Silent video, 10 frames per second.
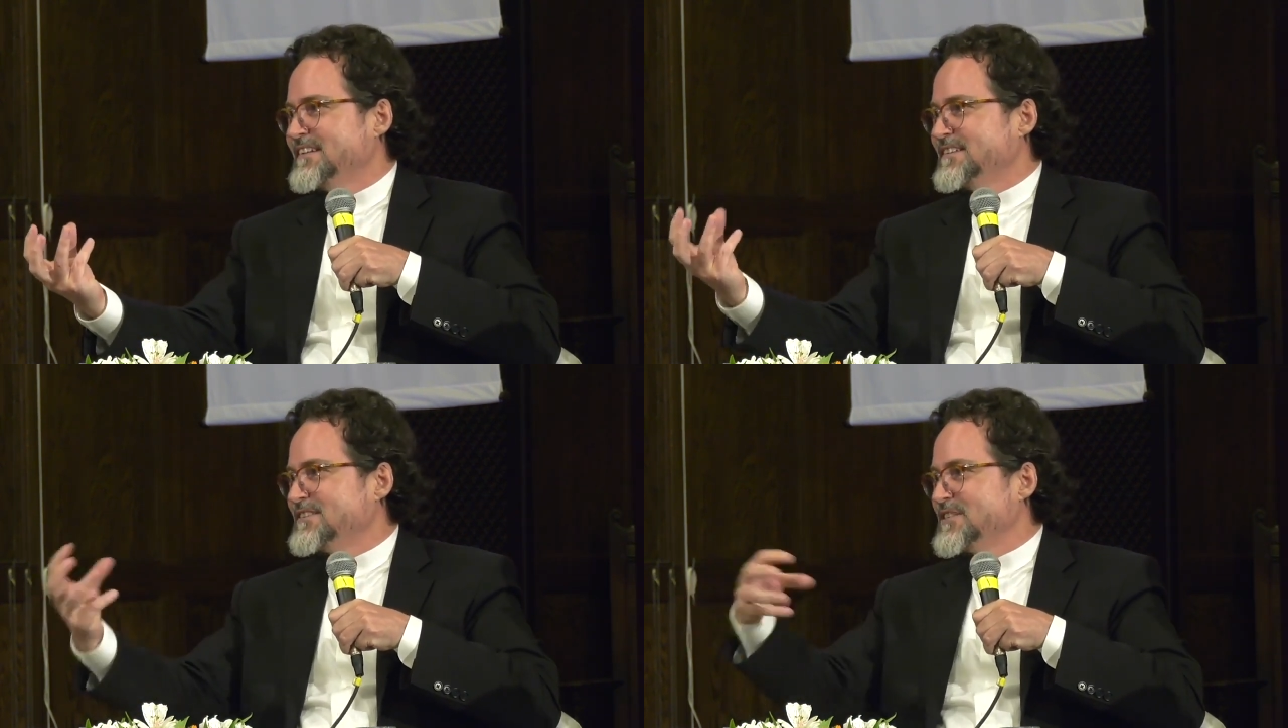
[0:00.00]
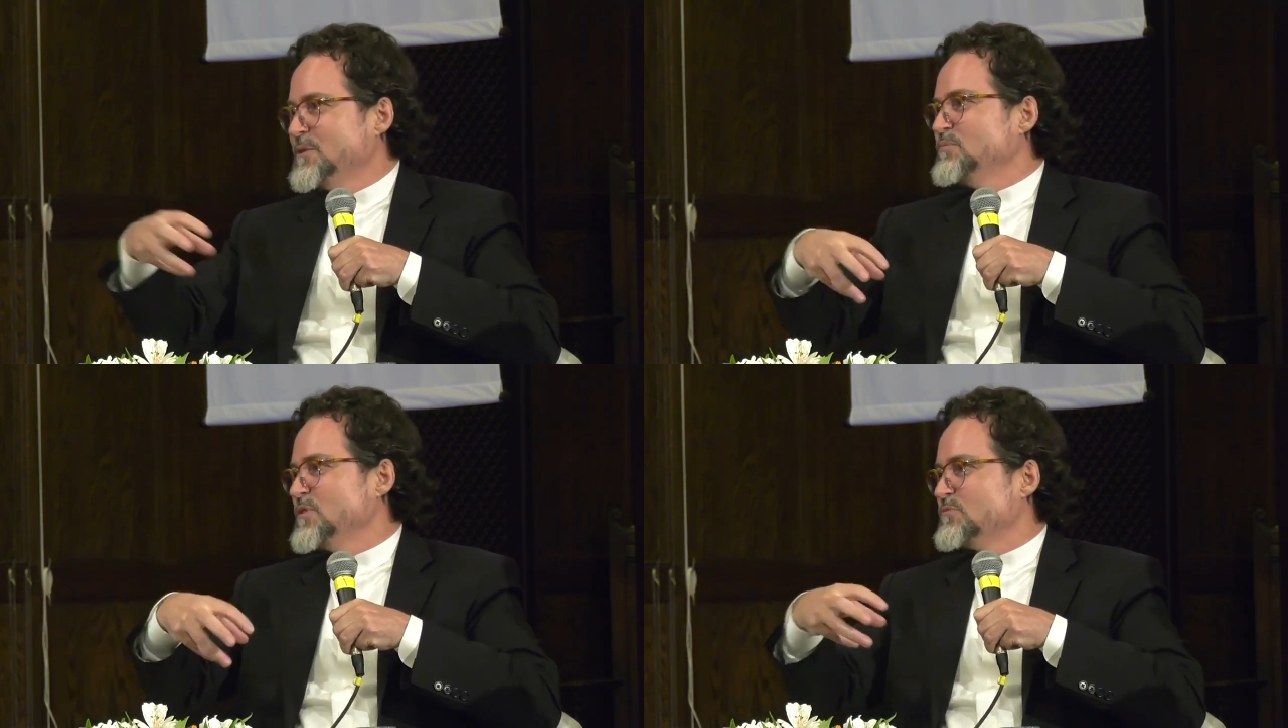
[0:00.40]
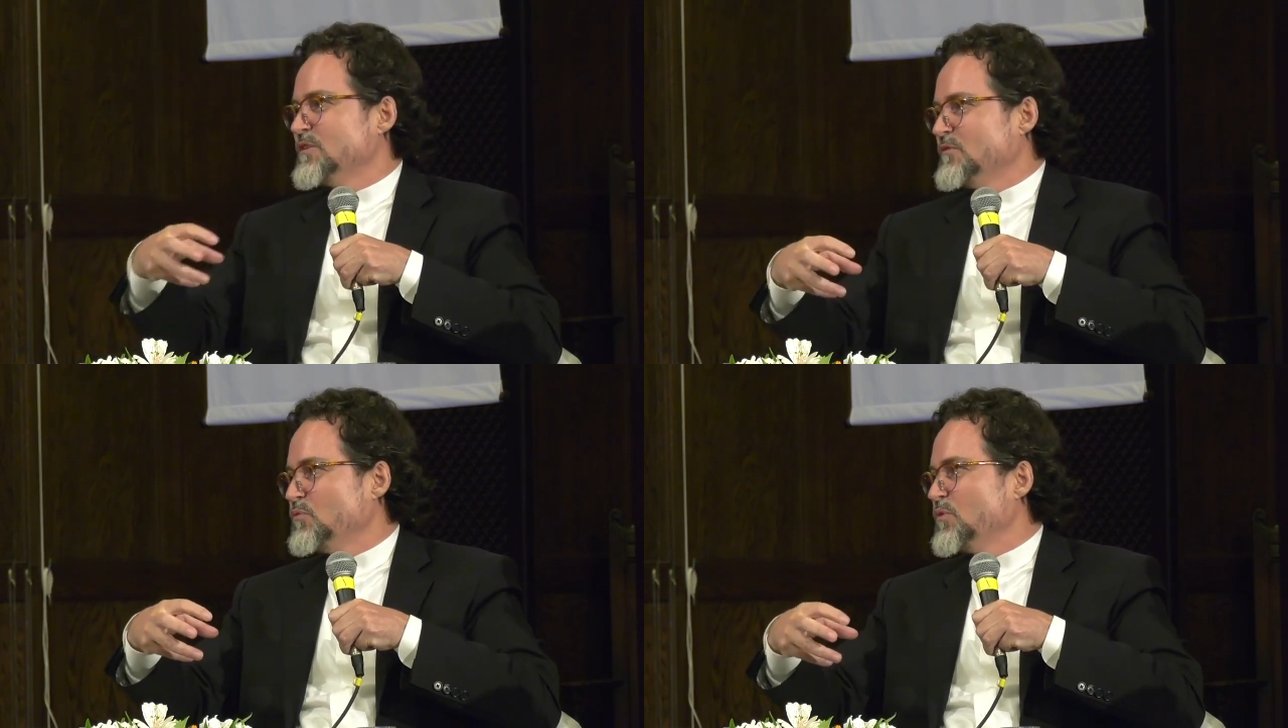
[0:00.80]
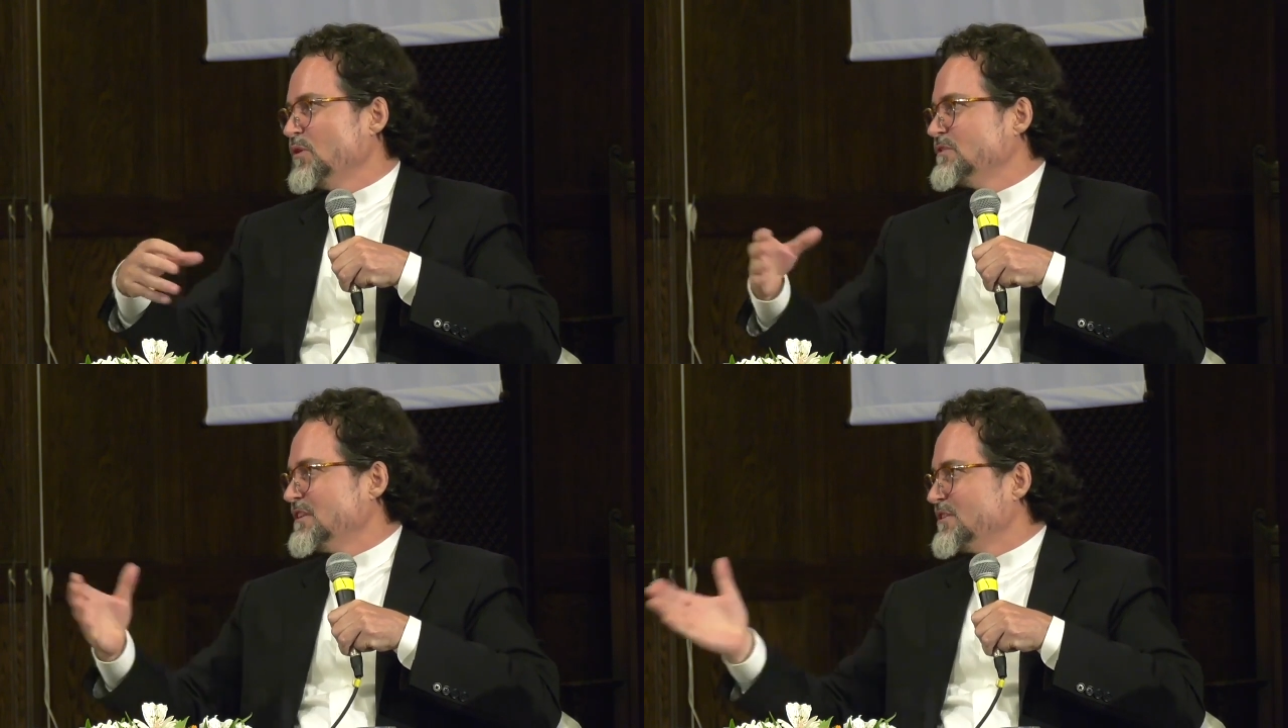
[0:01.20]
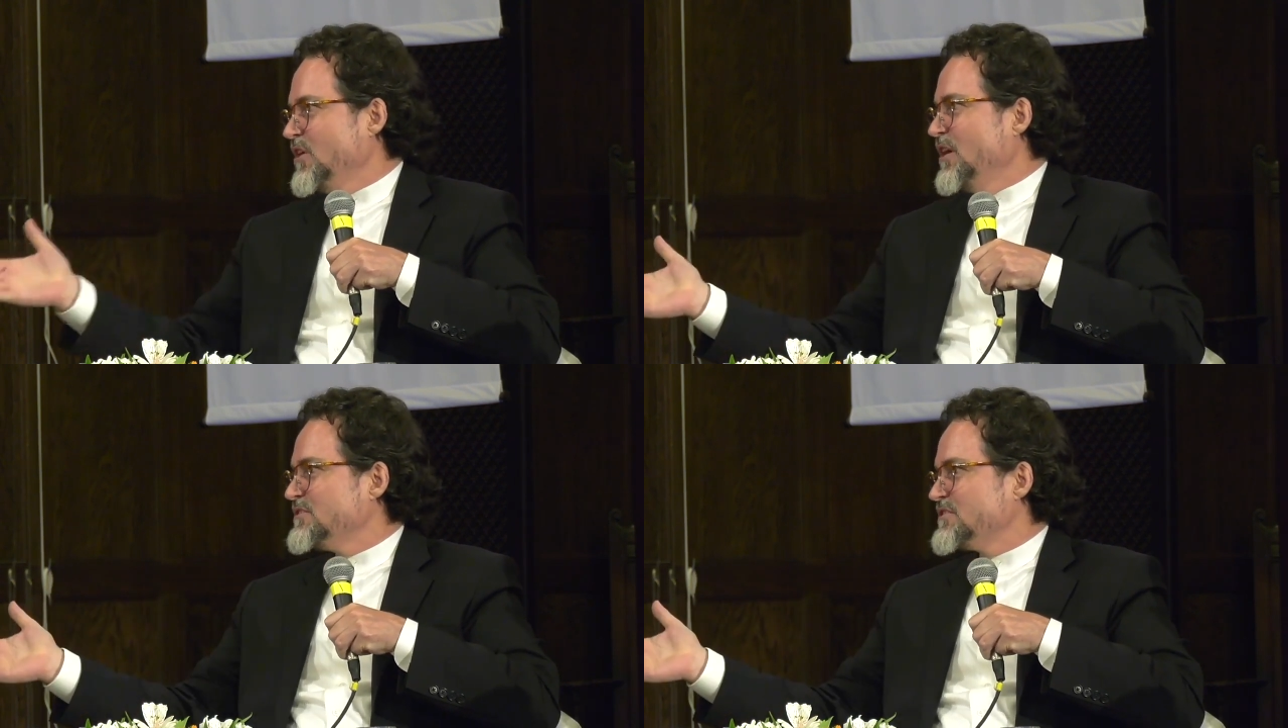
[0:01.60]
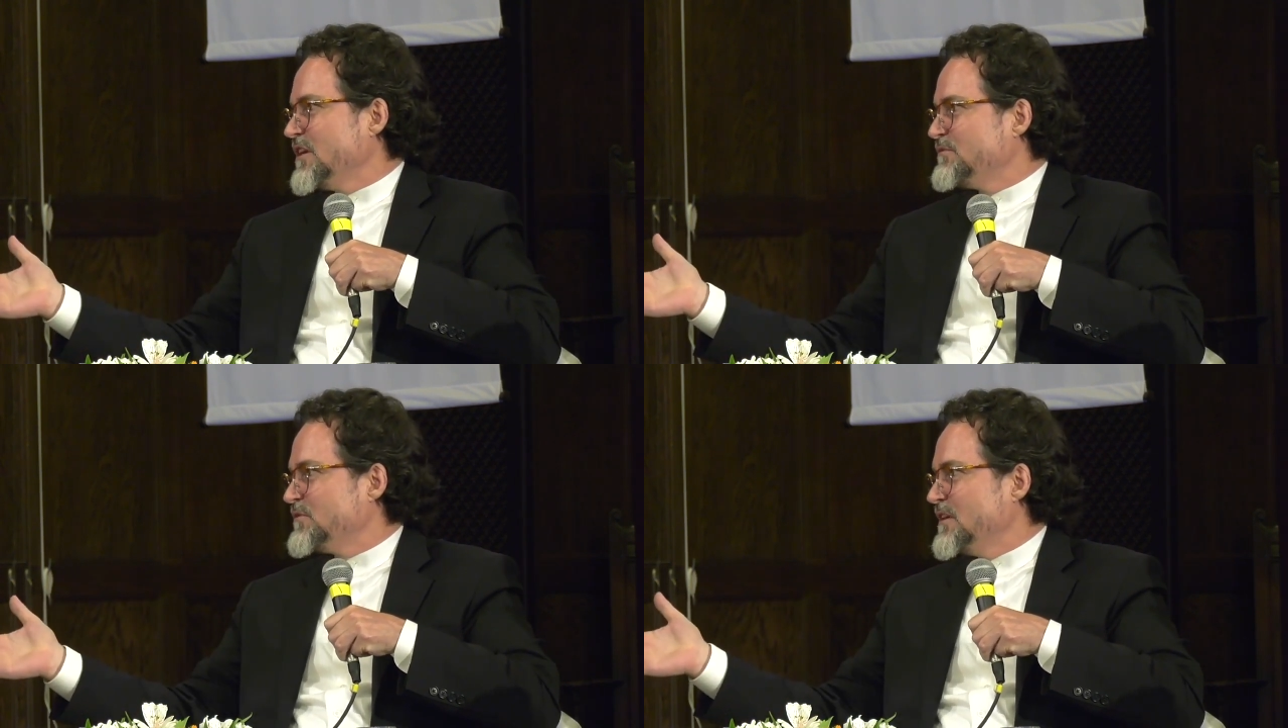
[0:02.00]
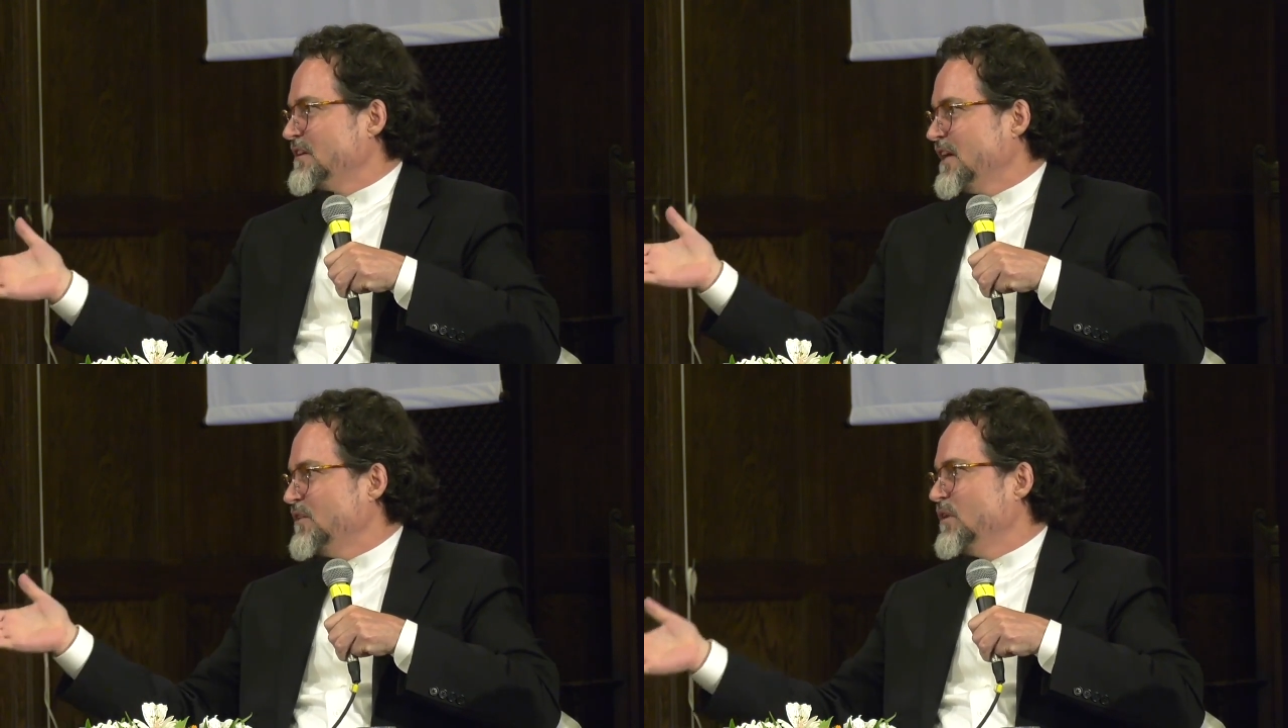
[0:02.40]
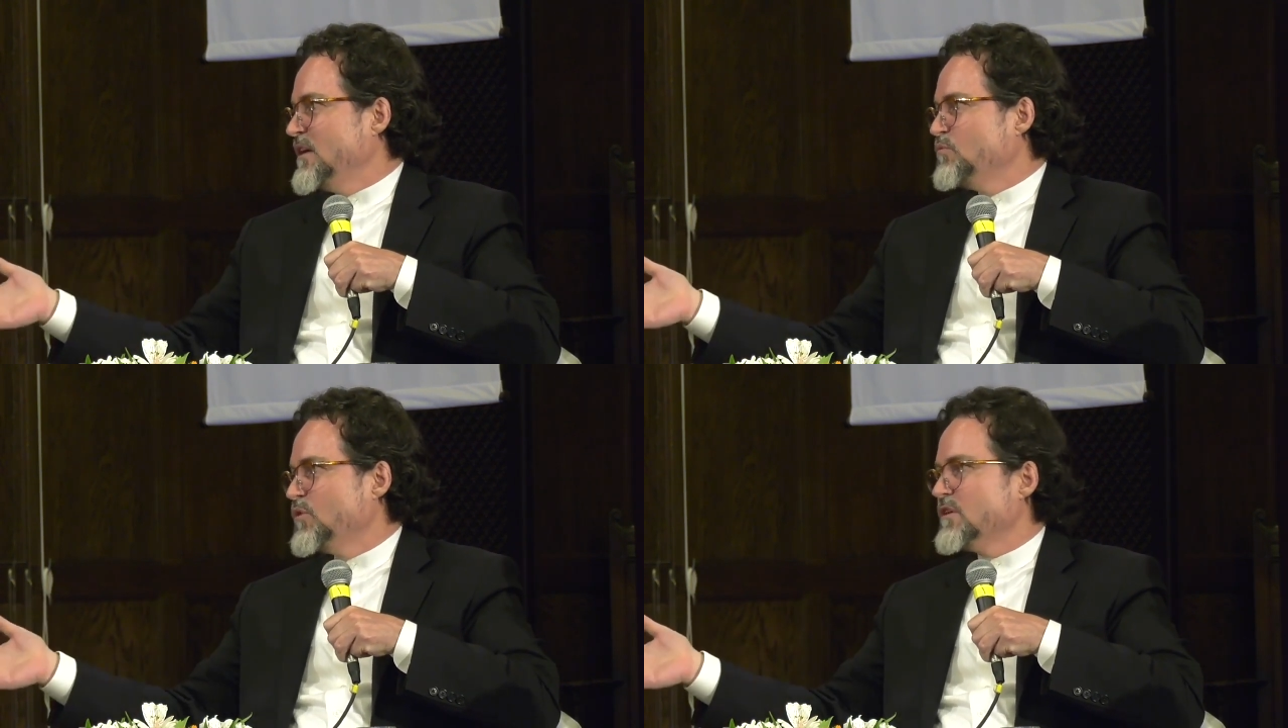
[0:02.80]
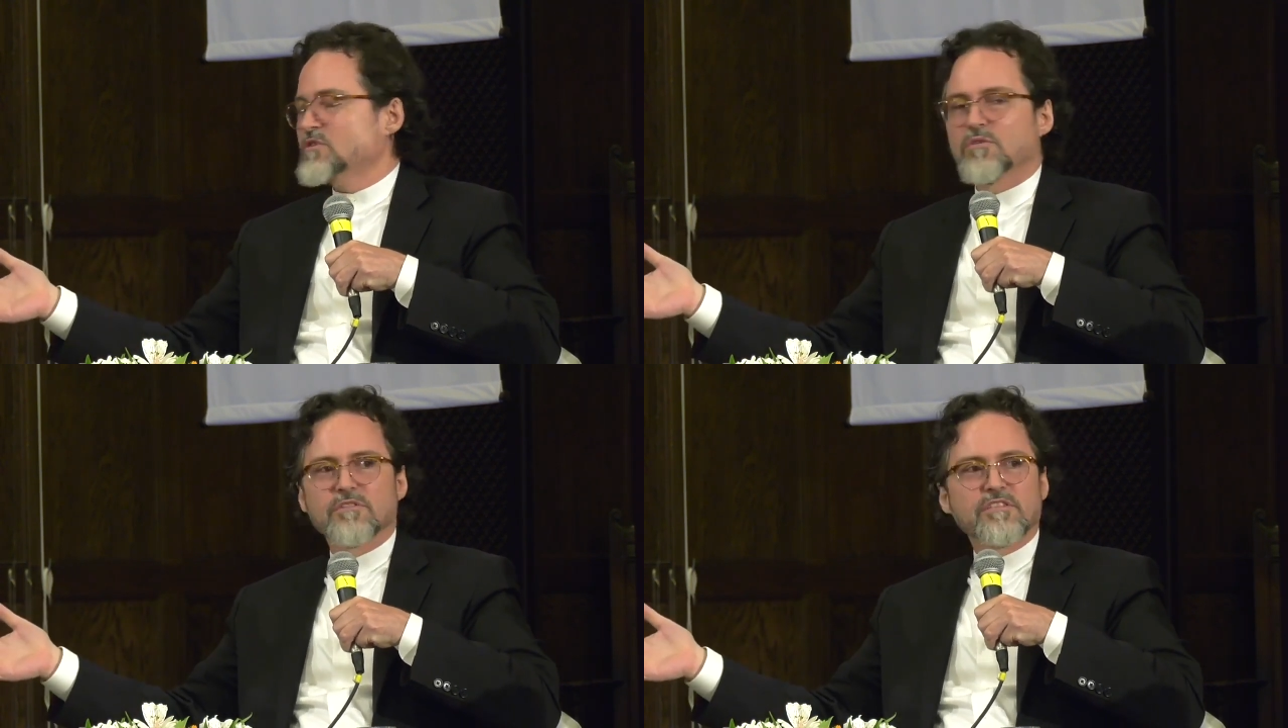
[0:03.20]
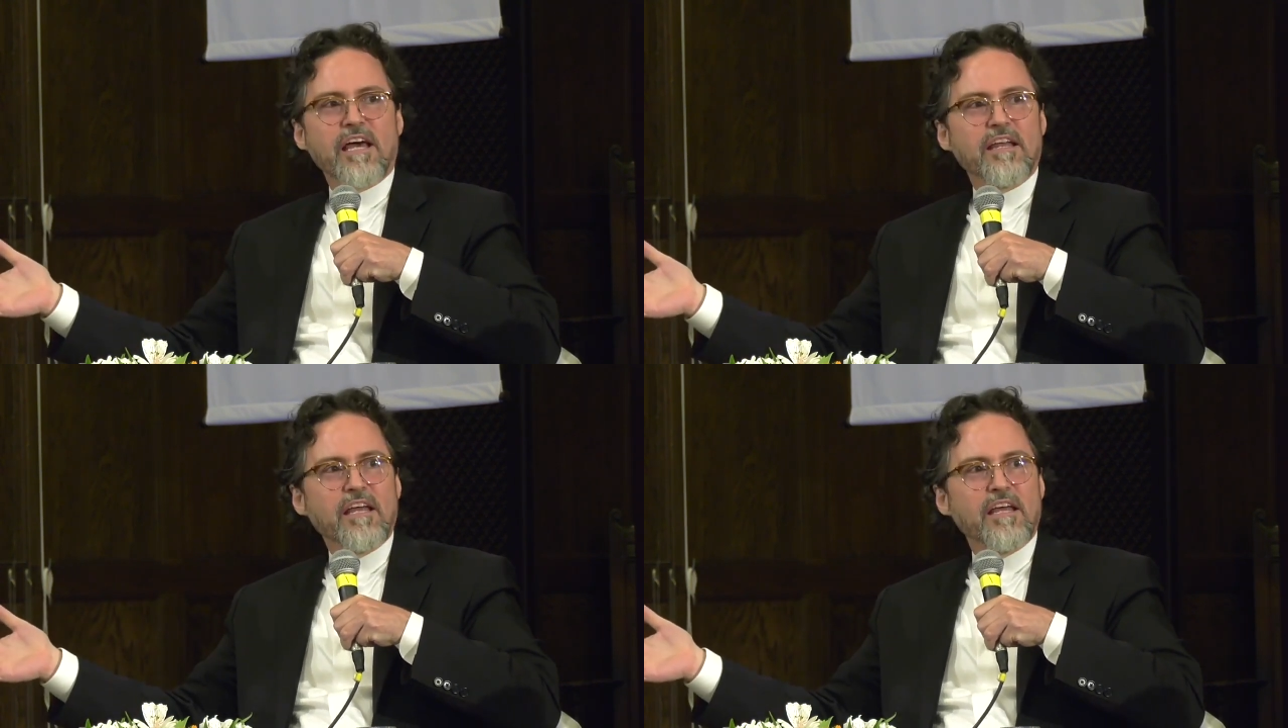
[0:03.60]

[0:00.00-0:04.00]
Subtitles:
the symptoms of the world that cause suffering and work towards that